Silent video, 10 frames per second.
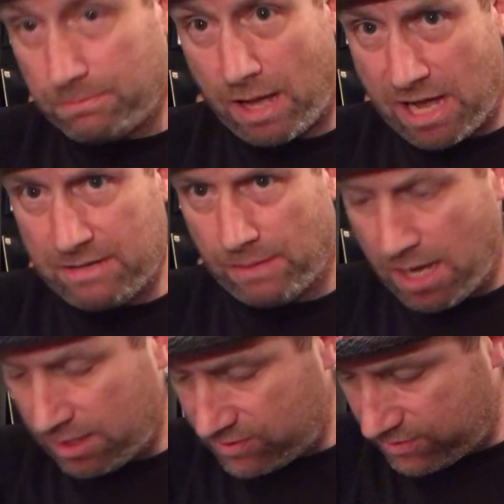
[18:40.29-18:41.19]
pine
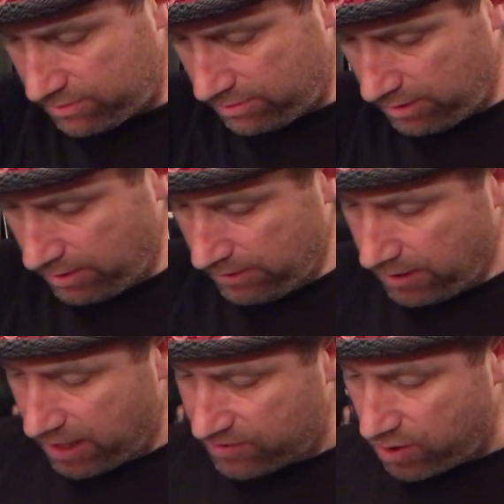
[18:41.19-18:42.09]
box,
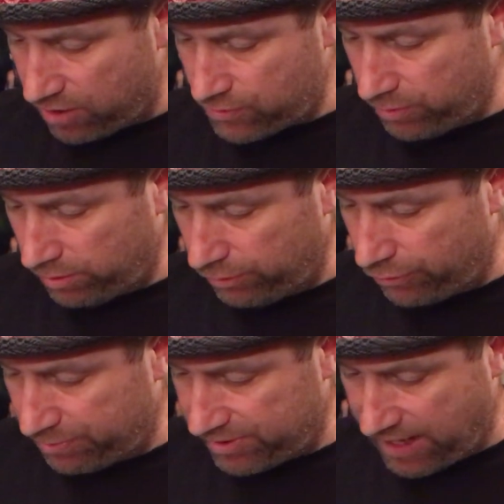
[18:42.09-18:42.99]
is also
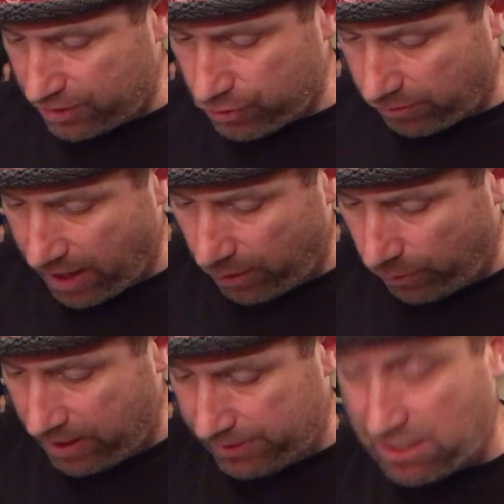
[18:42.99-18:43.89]
included to protect your
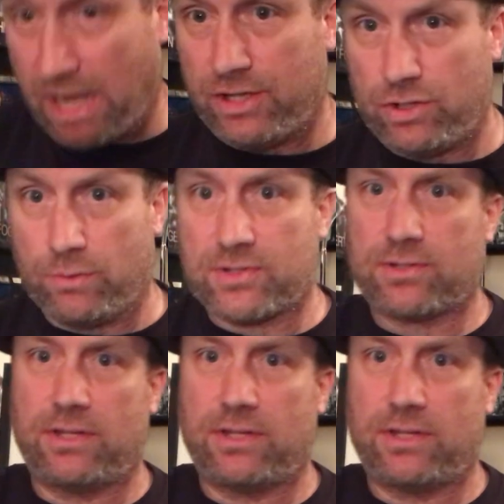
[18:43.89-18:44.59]
record weight when not in use.